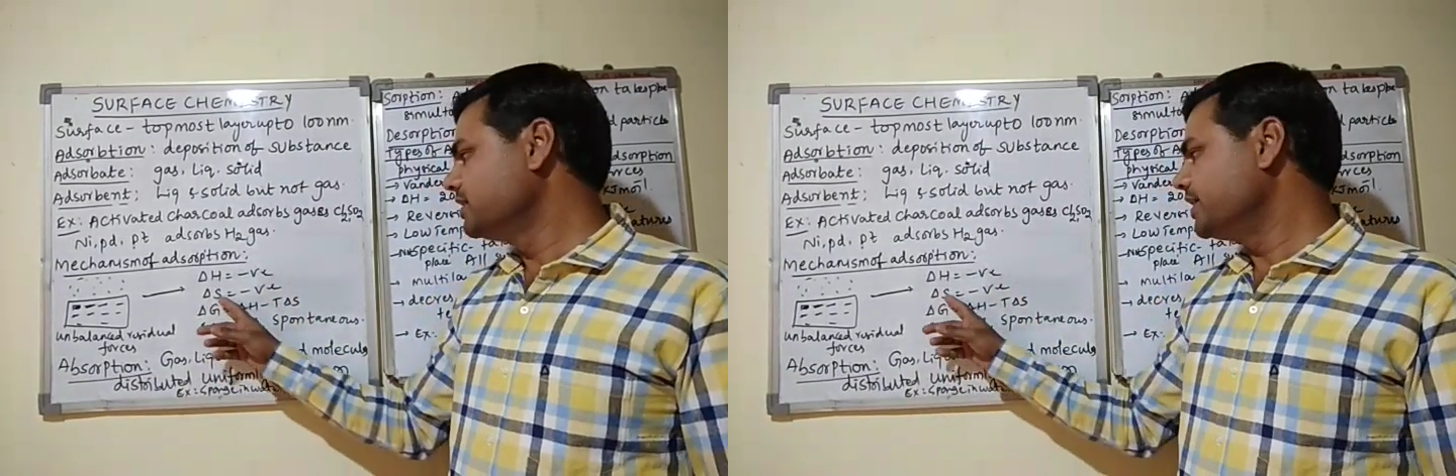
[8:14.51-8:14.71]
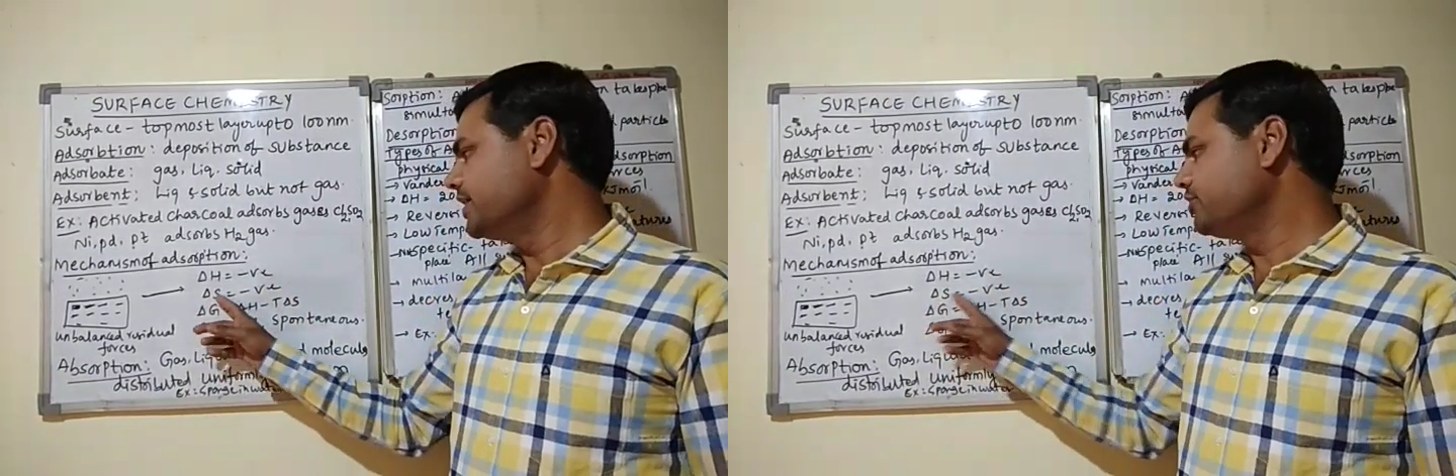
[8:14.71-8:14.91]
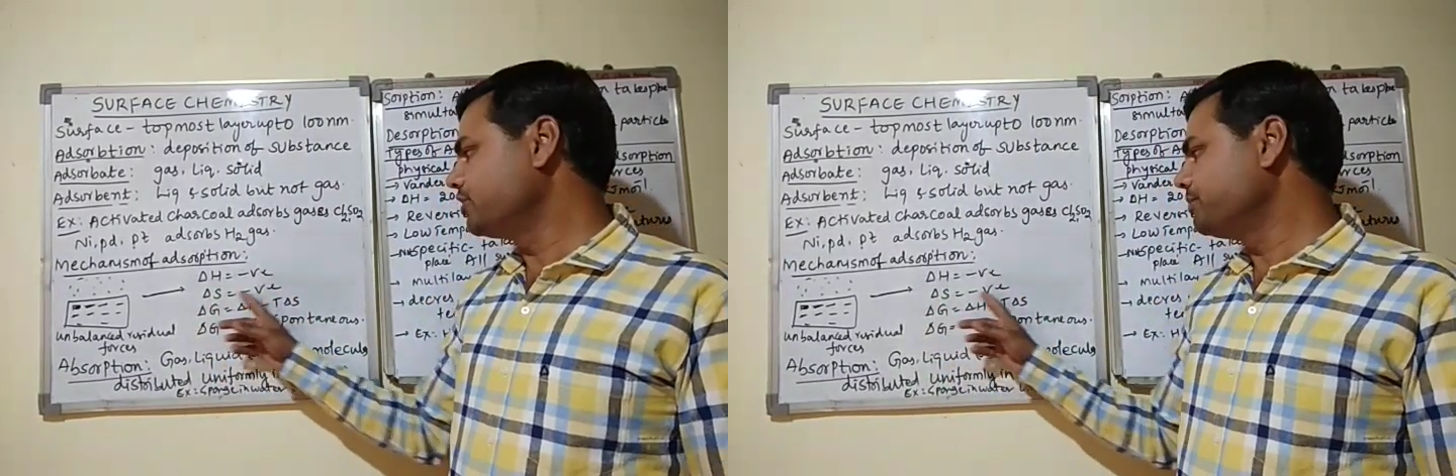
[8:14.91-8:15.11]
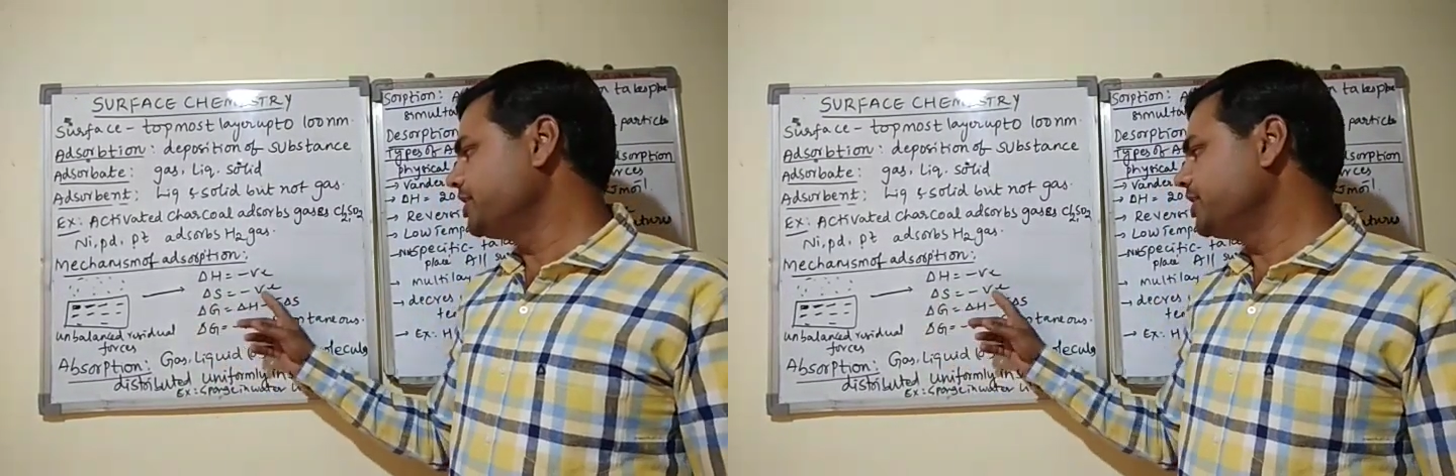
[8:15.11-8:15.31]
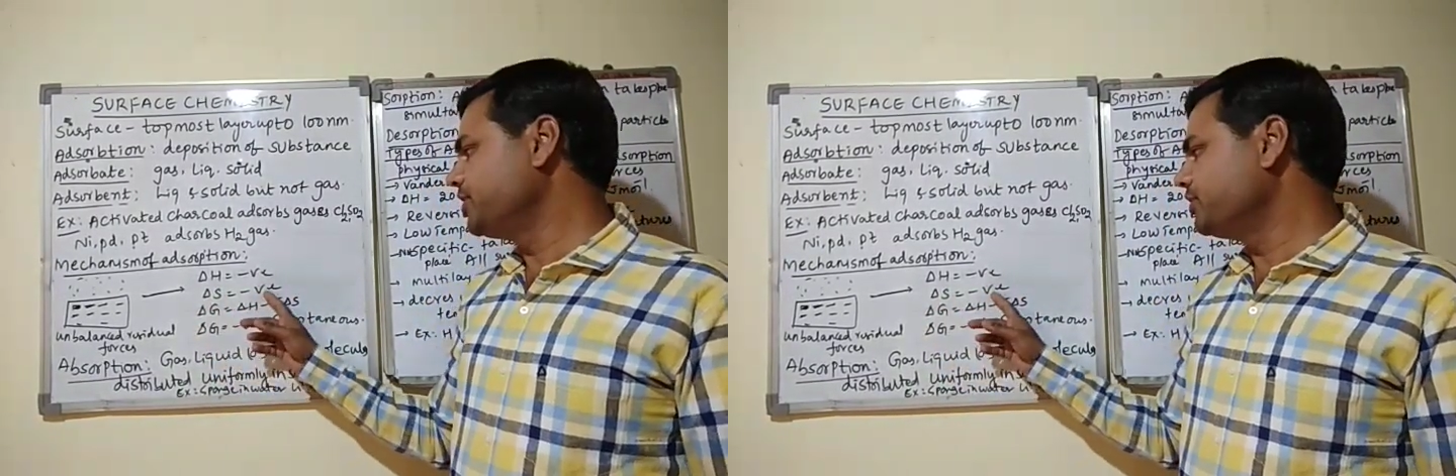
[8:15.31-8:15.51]

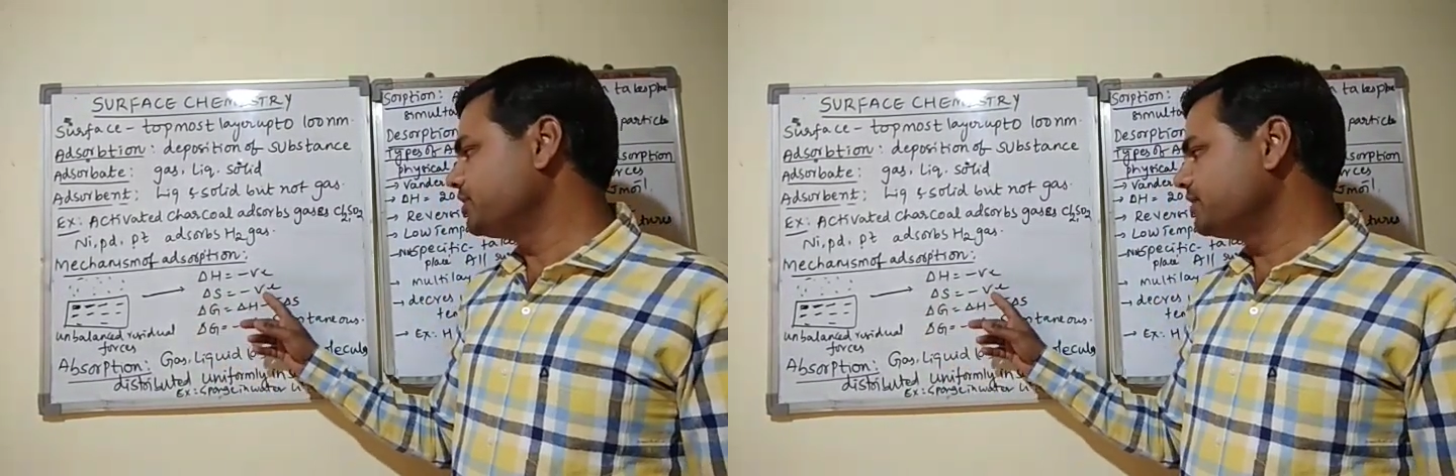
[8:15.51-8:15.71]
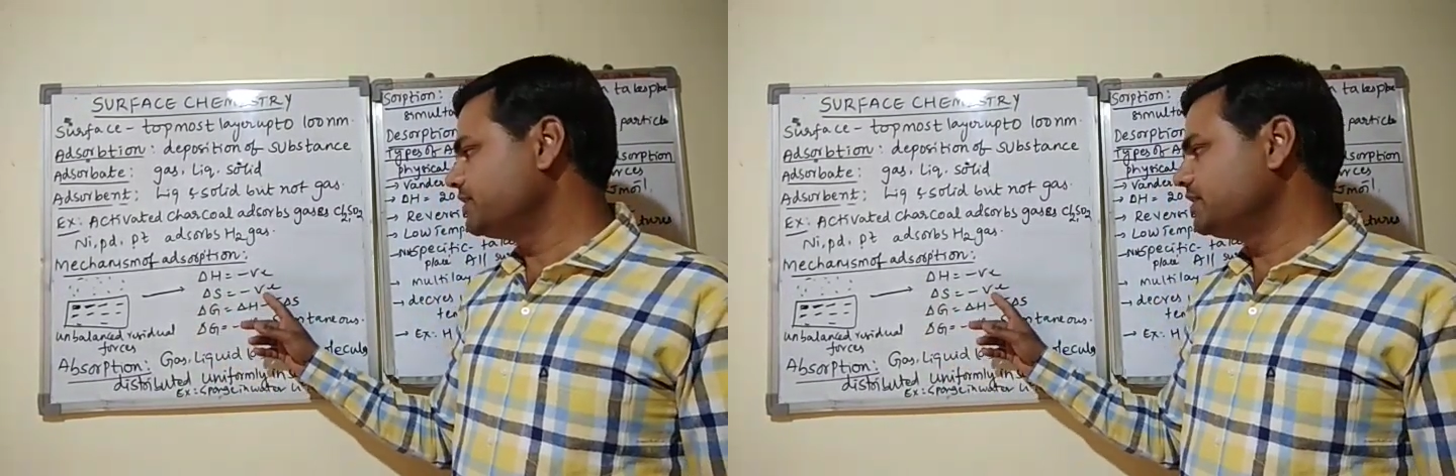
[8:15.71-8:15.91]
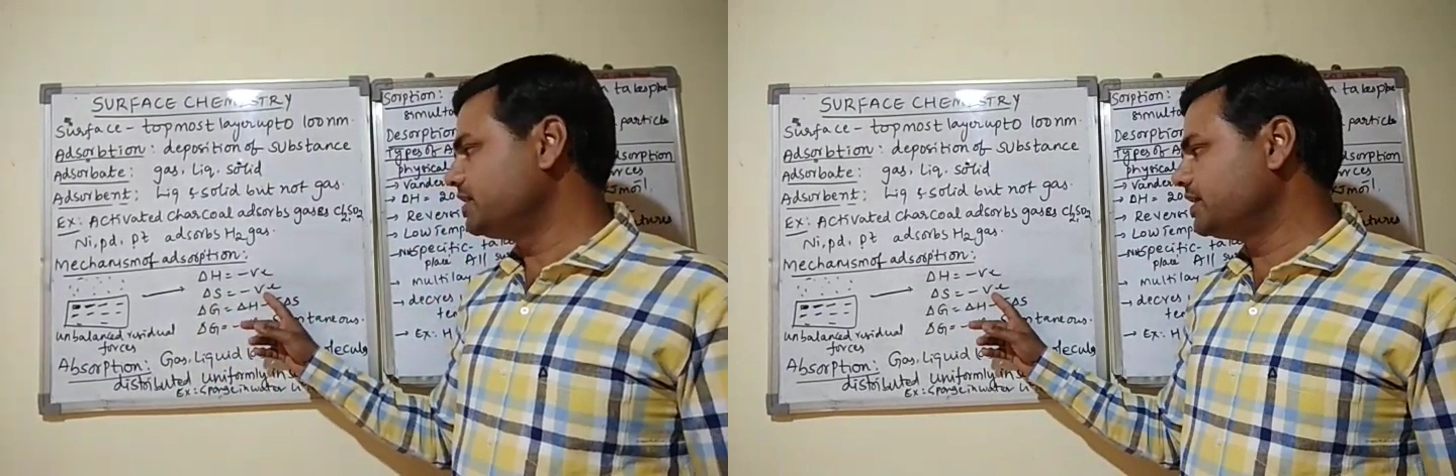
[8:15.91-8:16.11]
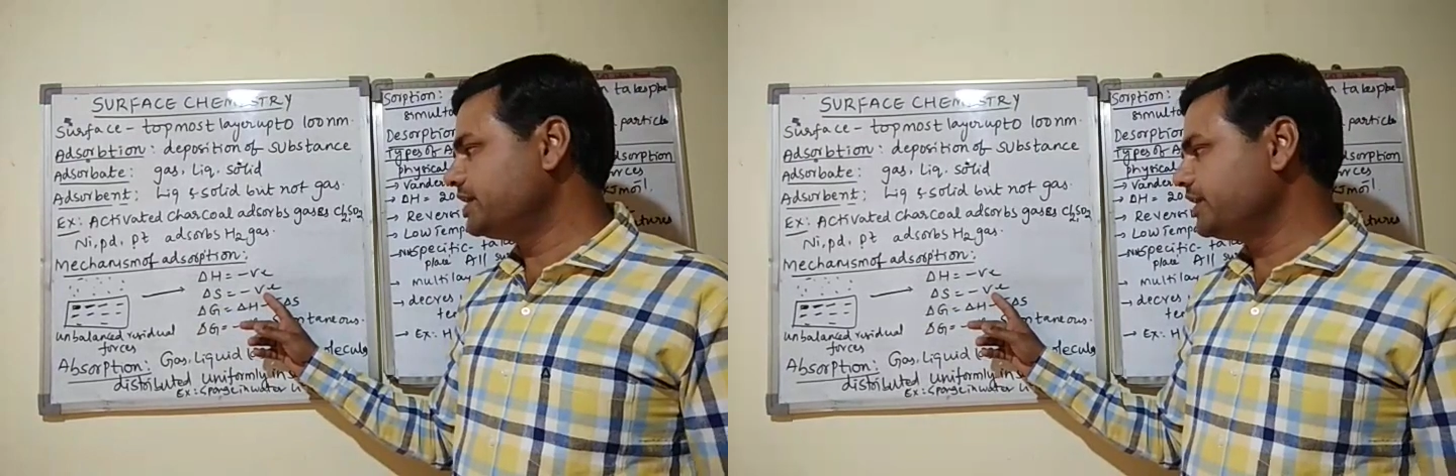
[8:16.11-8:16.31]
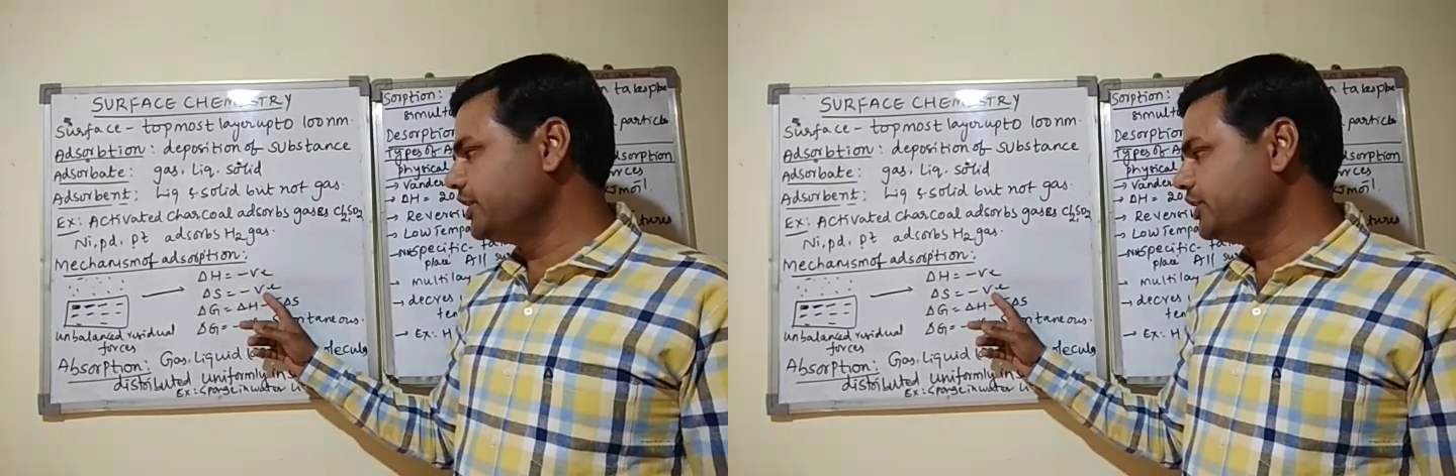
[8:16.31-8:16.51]
entropy denoted with
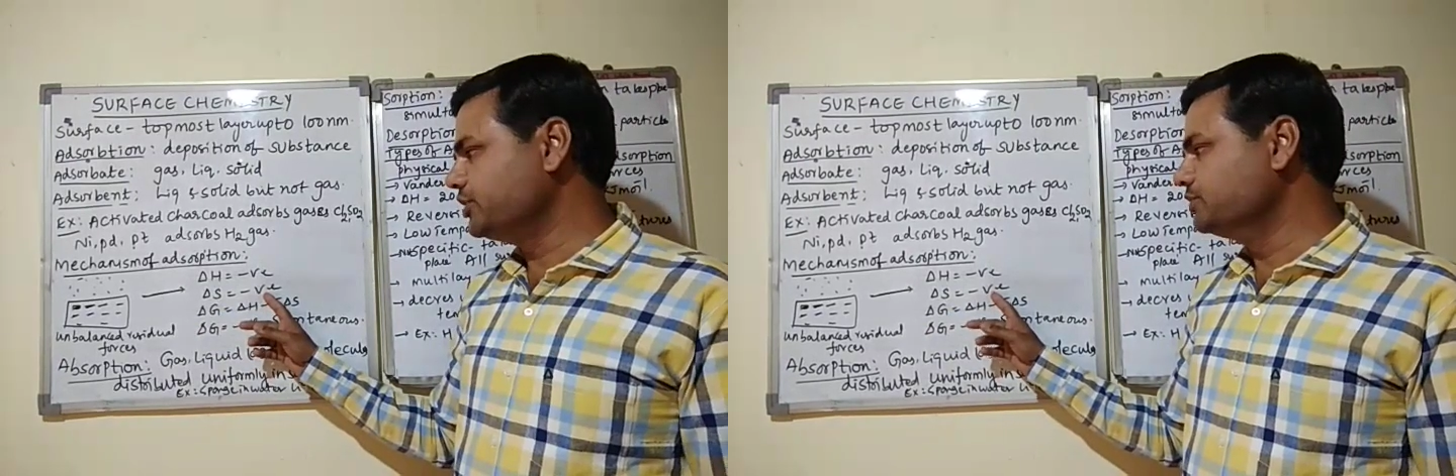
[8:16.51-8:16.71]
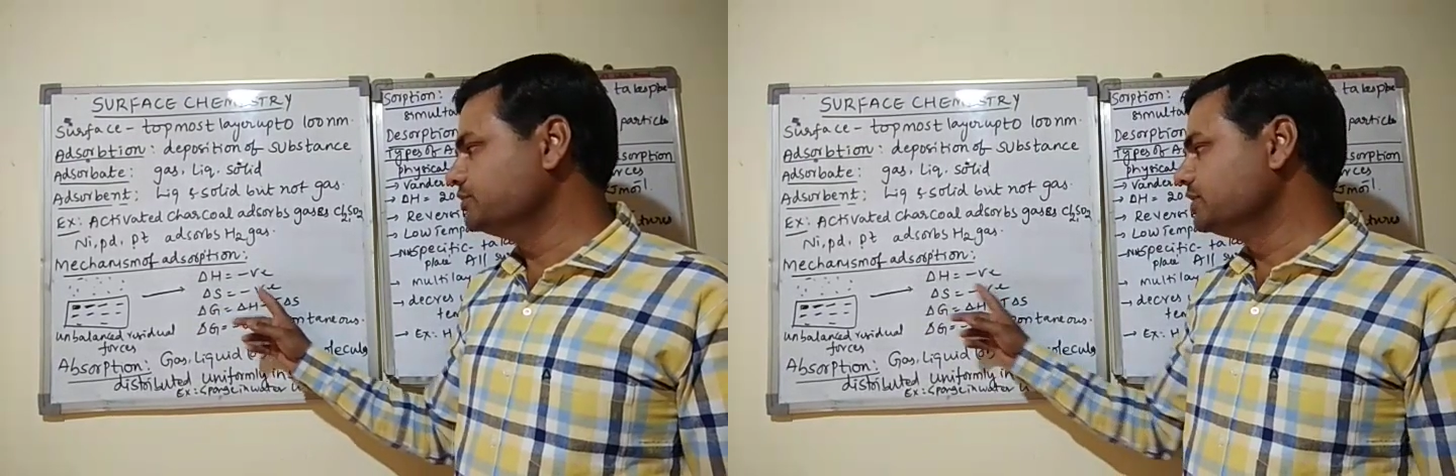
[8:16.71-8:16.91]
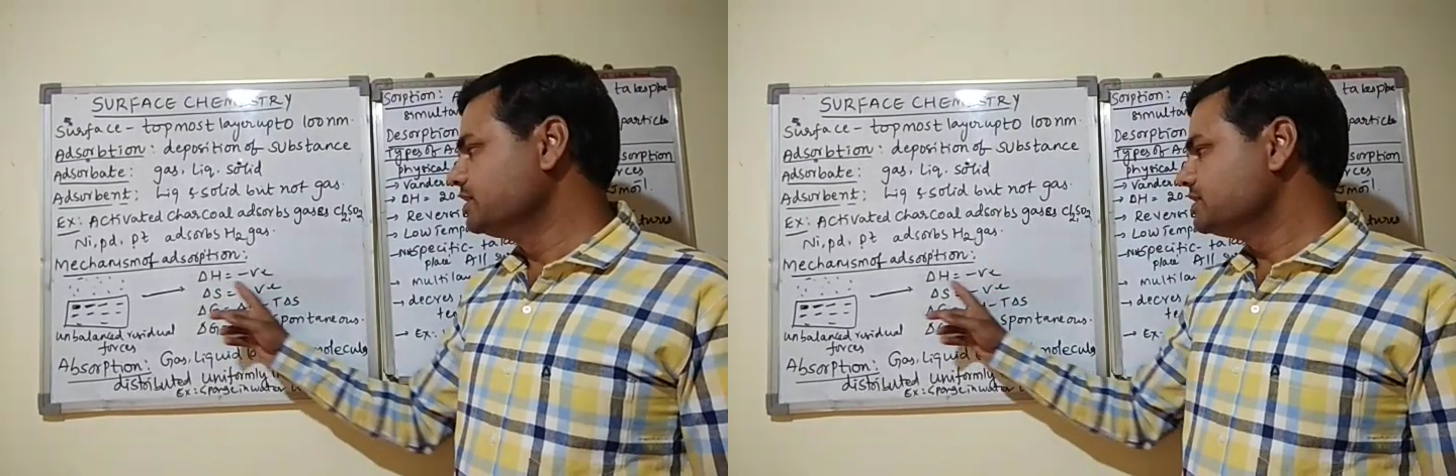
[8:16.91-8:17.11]
the negative.